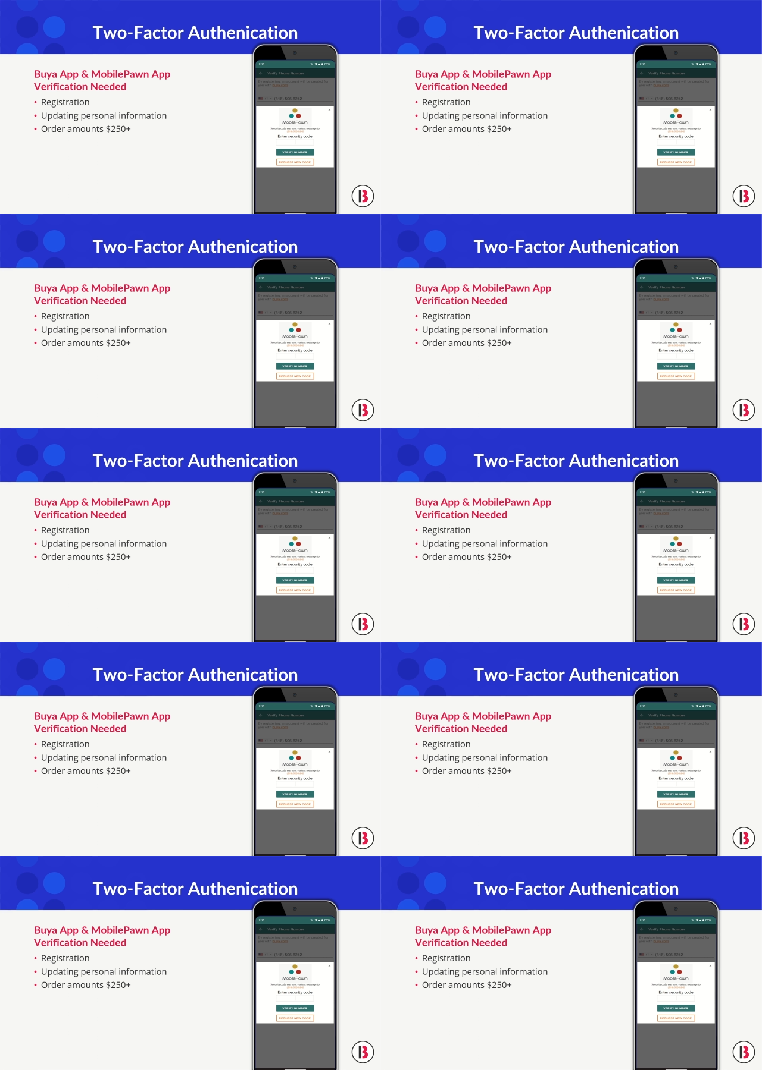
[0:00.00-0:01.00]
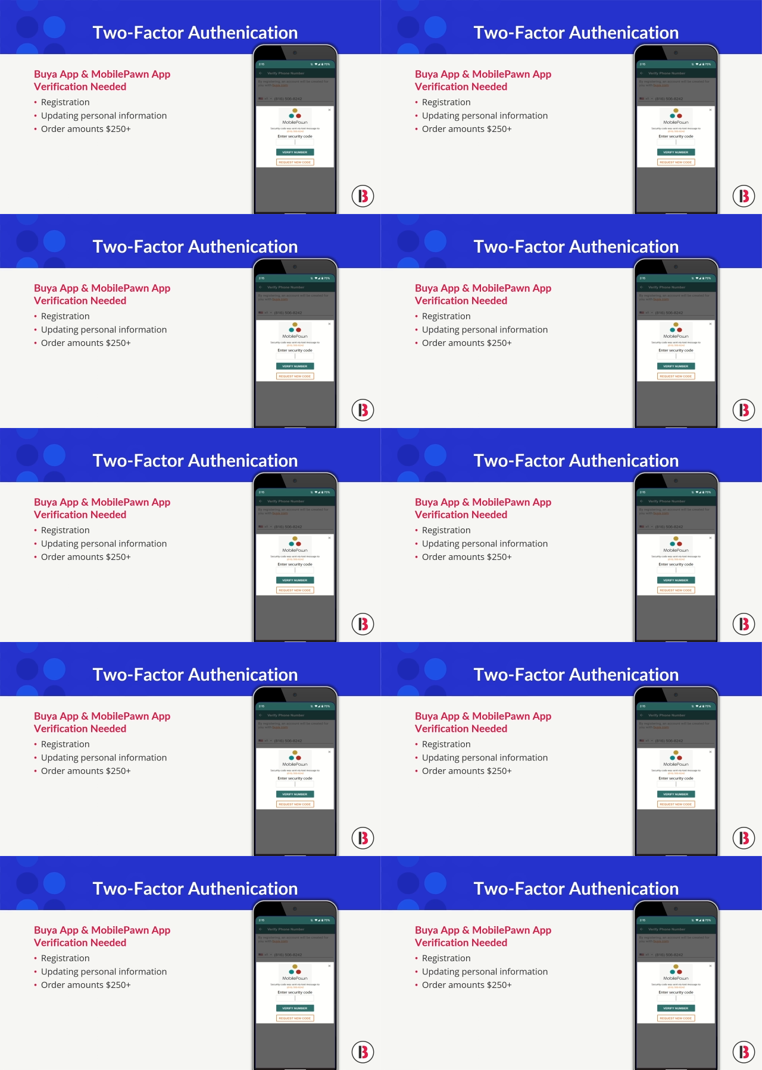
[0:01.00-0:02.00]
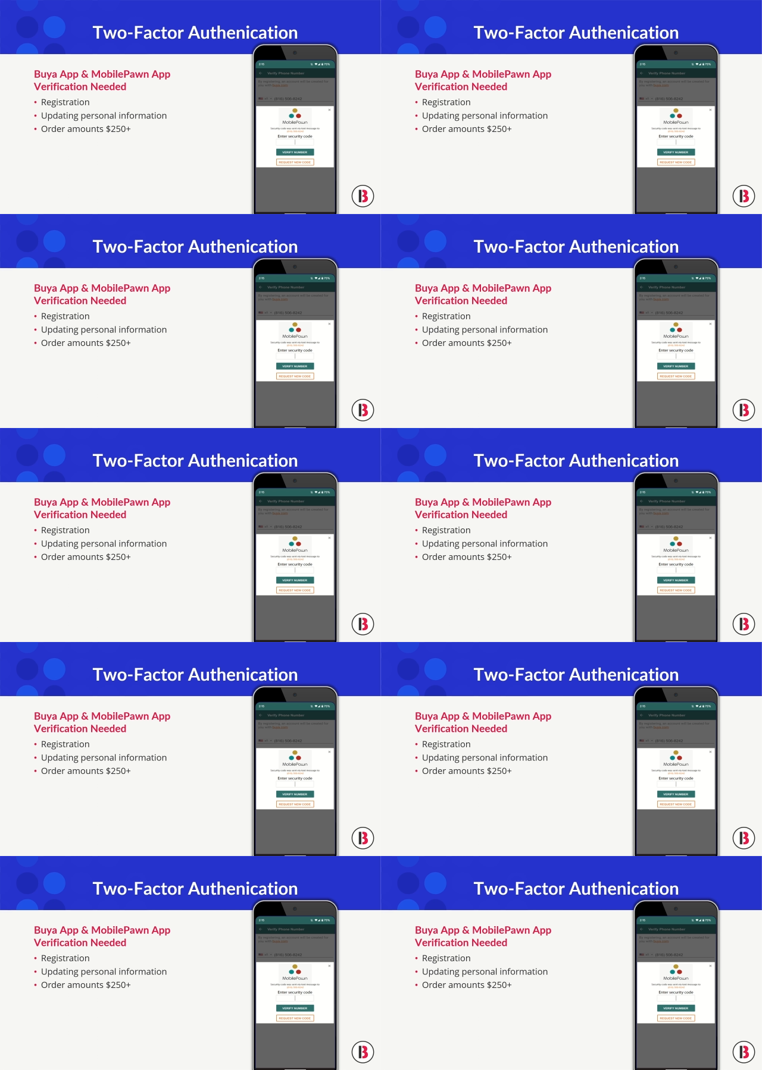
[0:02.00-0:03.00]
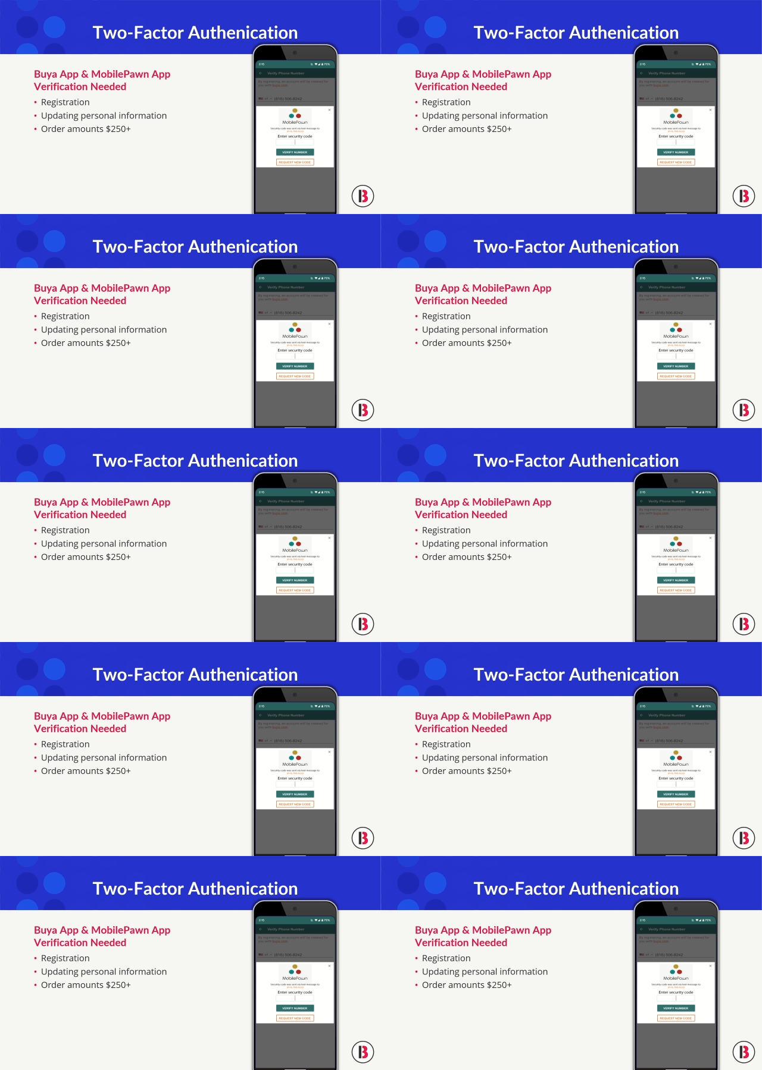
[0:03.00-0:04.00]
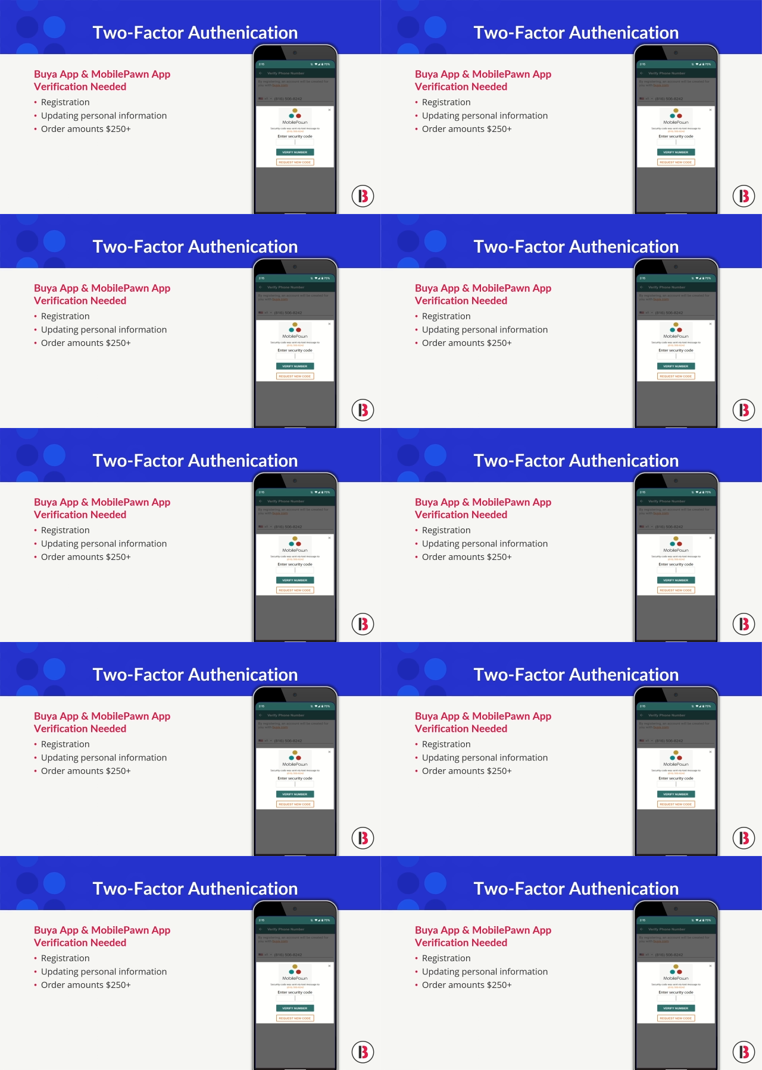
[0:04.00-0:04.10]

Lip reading: No face is visible, so there are no lips to read.